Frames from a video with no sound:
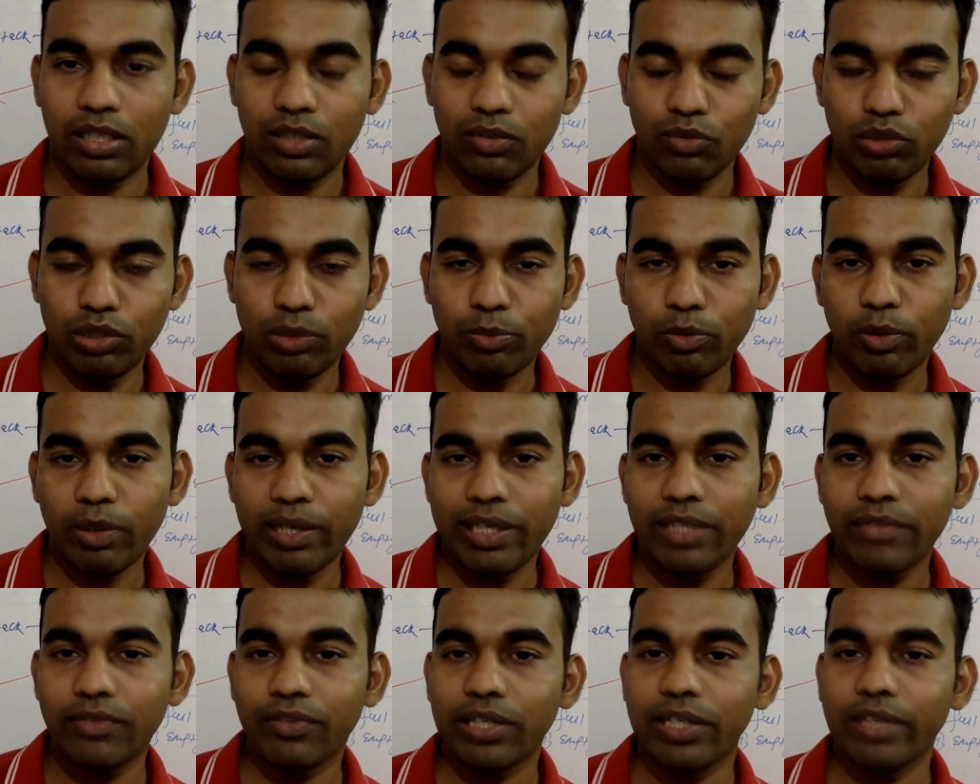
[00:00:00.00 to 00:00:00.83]
we
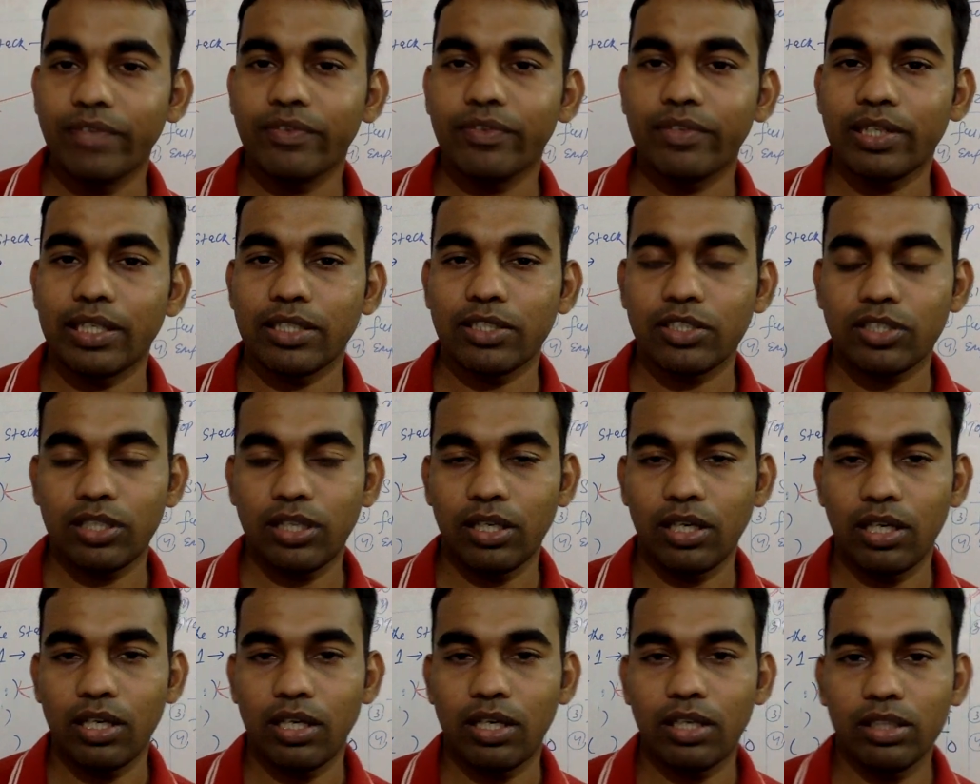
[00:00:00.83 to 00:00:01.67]
provide different
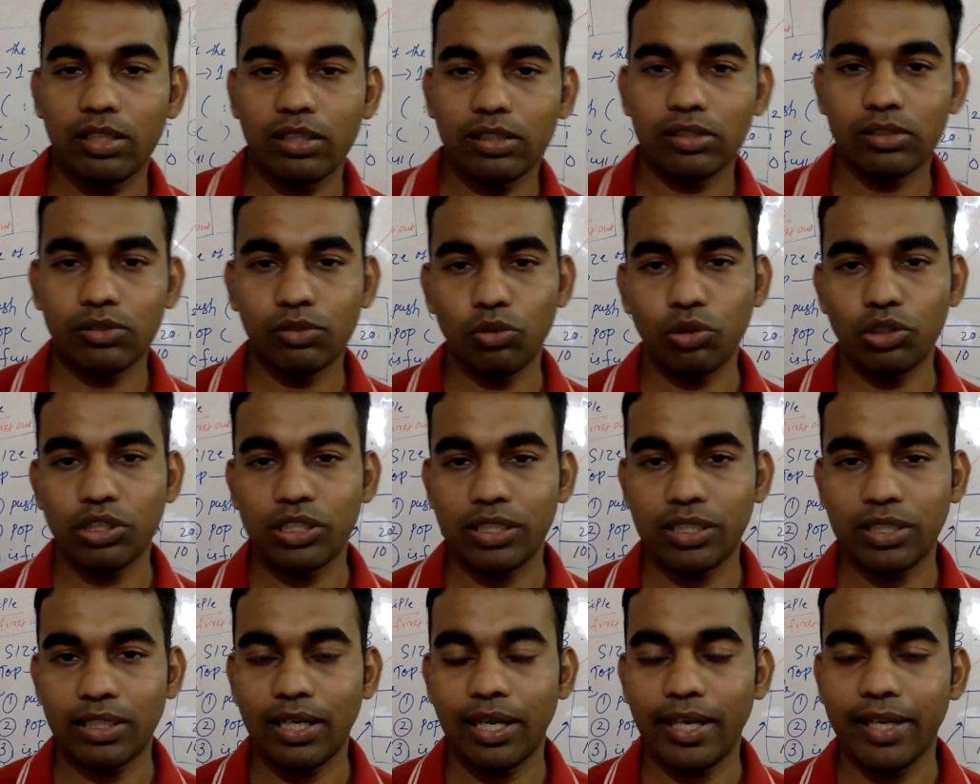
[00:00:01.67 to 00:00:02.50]

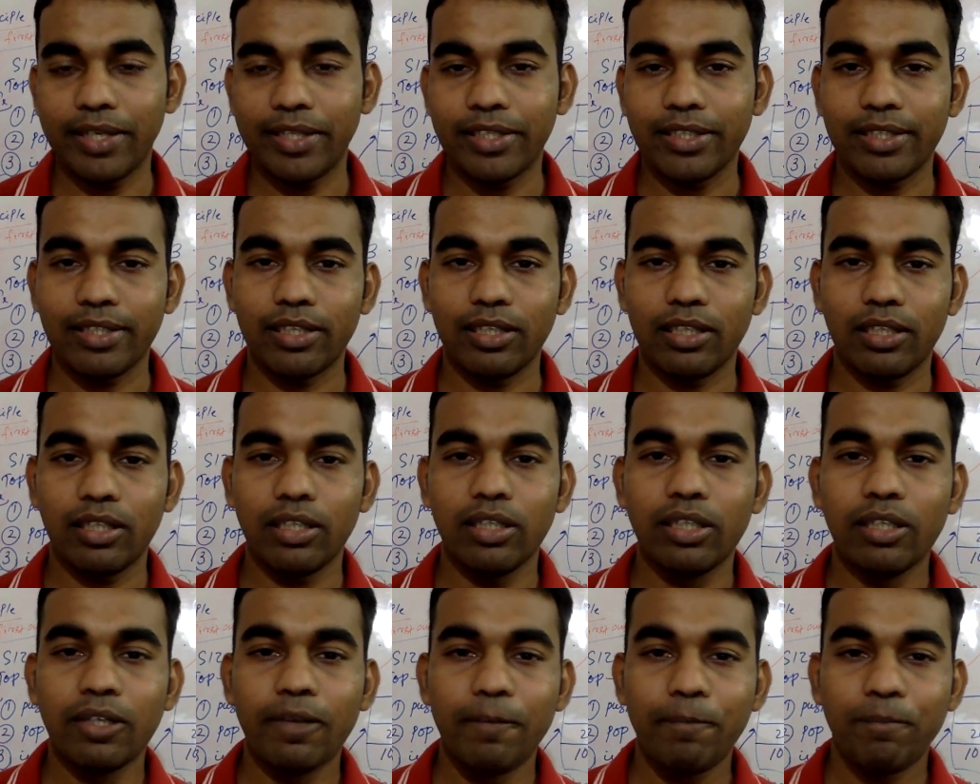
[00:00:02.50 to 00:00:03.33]
coaching, like
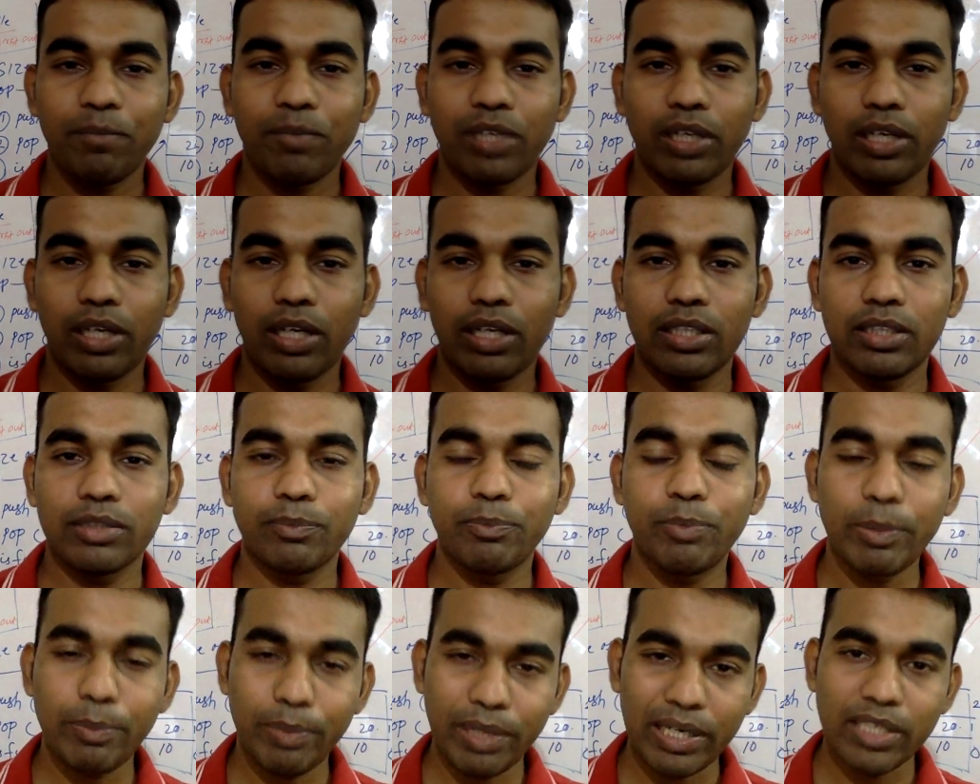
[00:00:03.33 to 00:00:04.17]

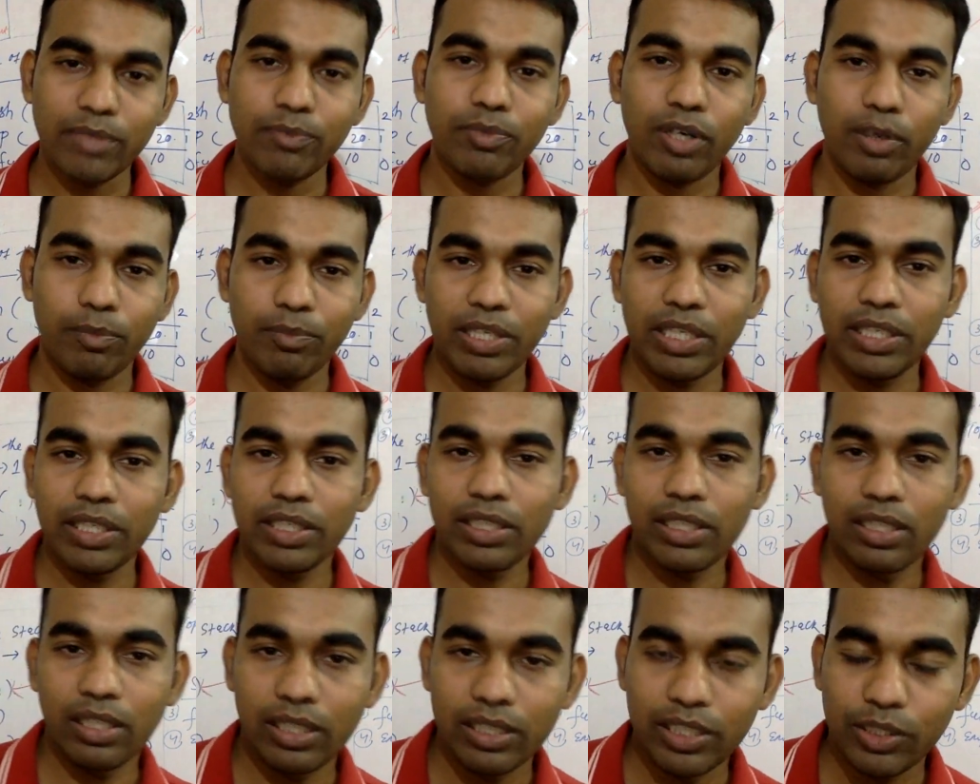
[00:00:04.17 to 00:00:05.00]
preparing for the
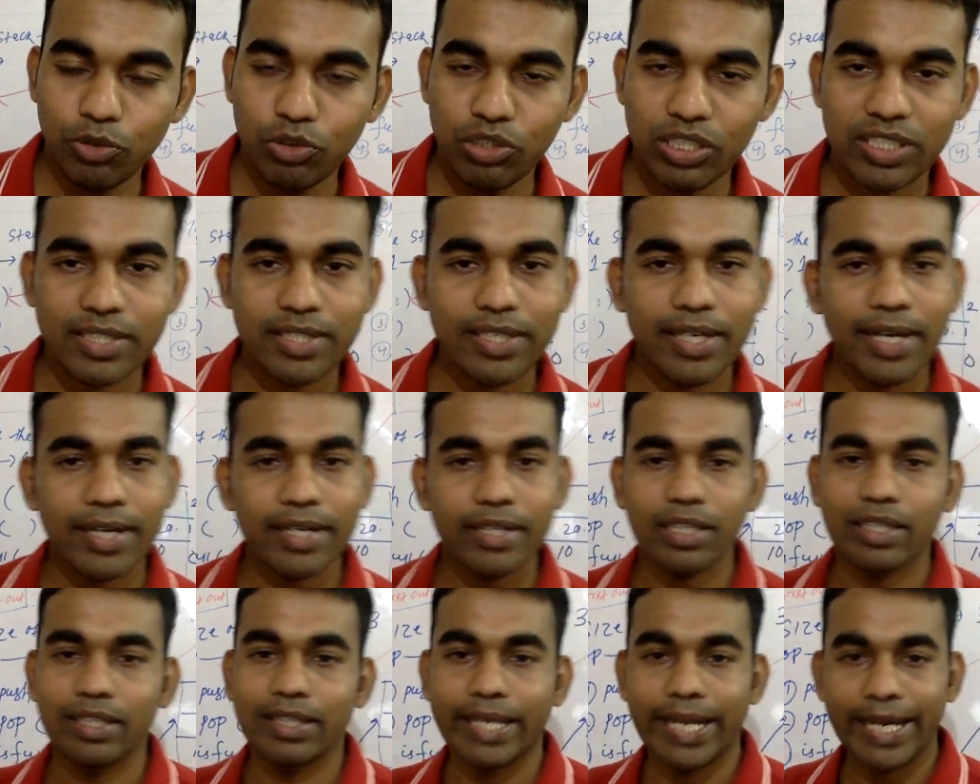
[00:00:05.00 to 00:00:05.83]
UGC
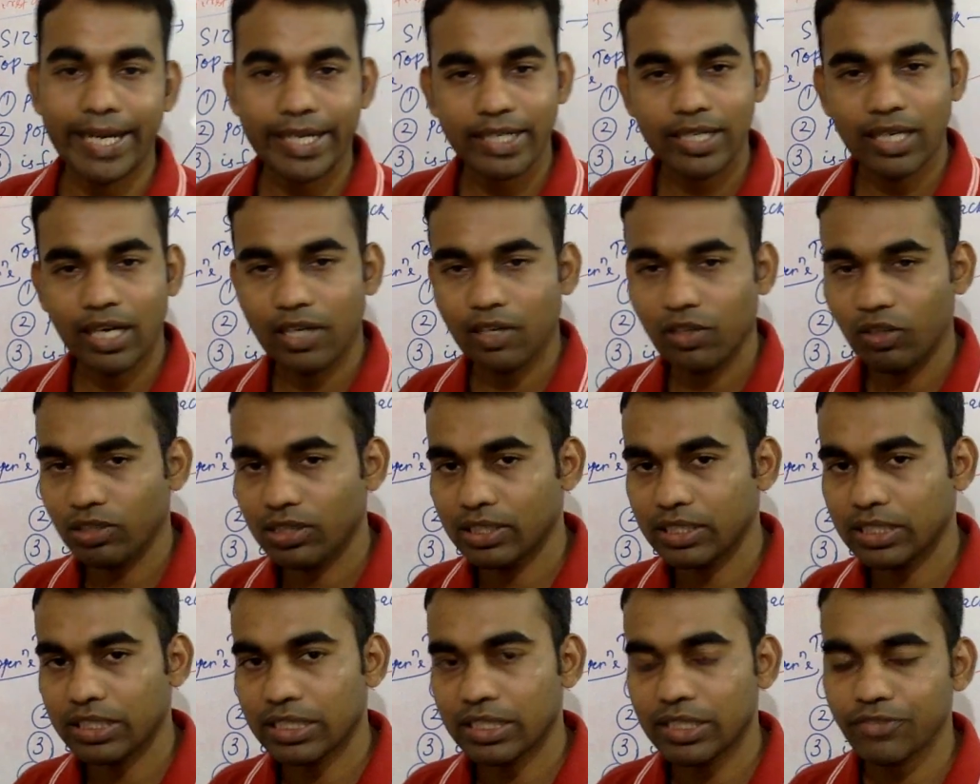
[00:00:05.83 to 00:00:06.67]
net, GATE and all
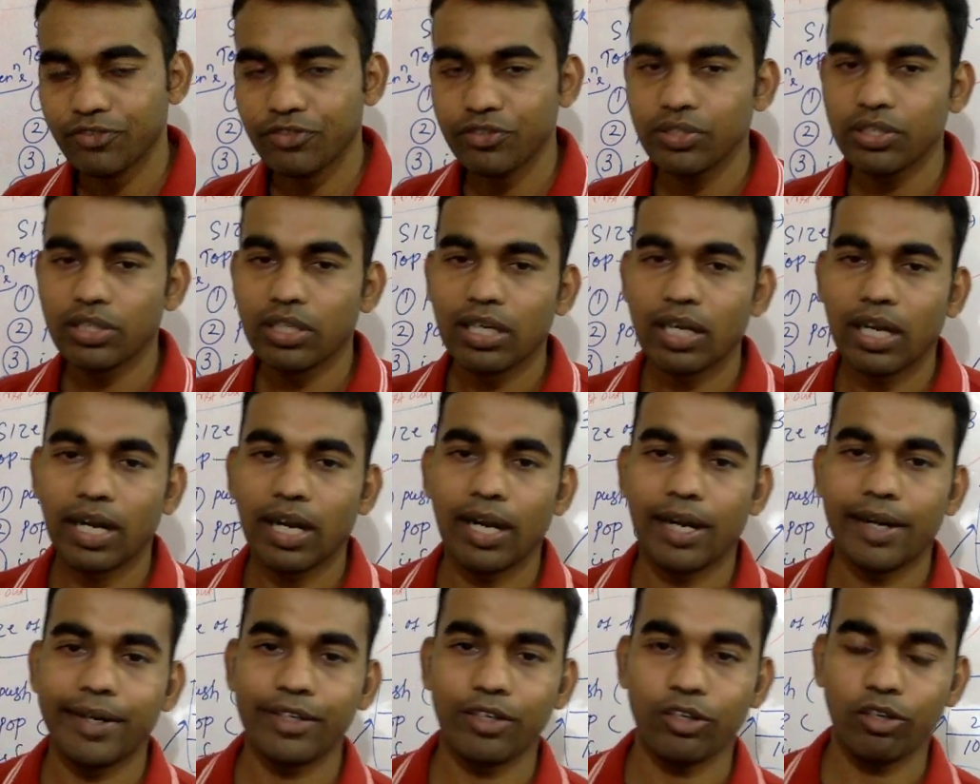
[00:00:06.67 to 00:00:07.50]
these things,
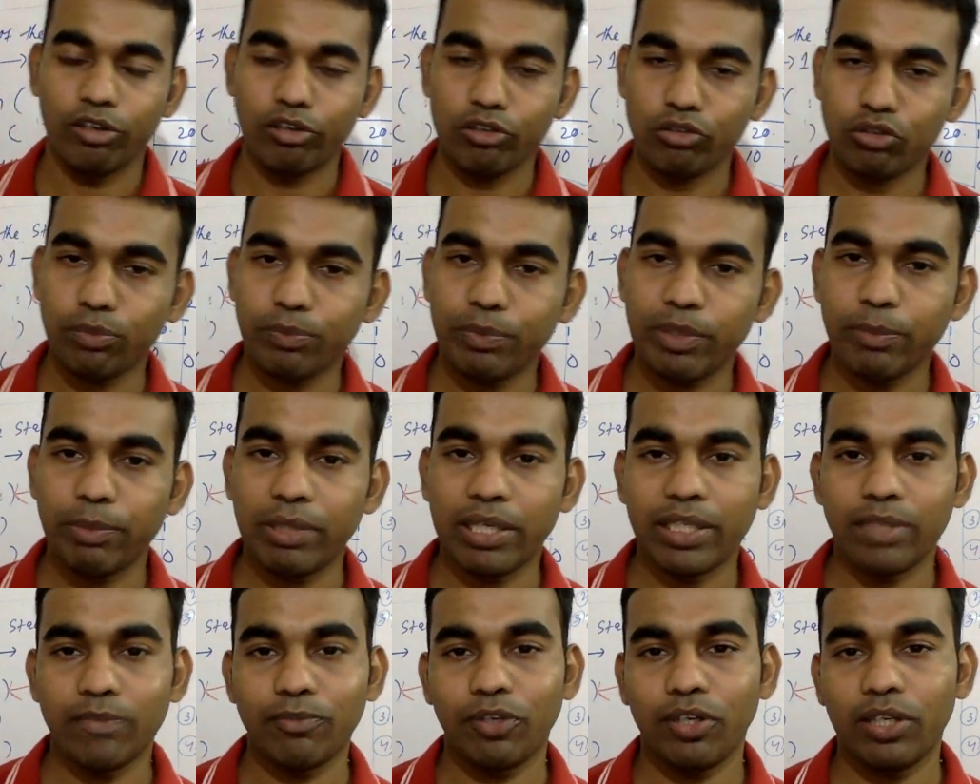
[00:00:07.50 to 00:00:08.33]
and also
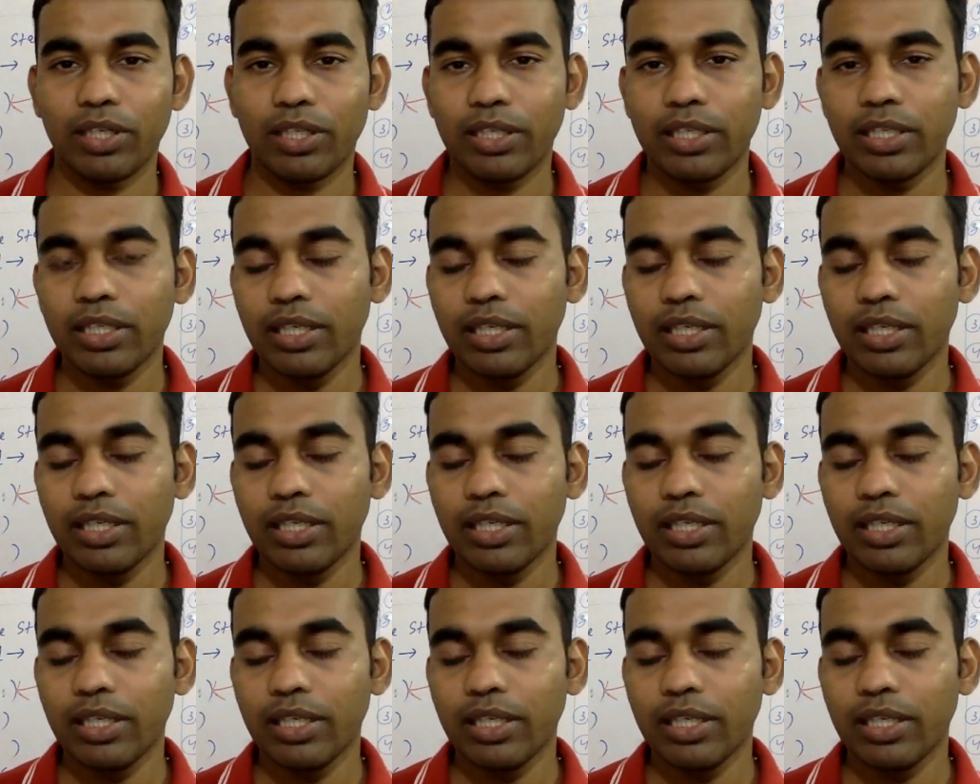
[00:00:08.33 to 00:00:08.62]
preparing for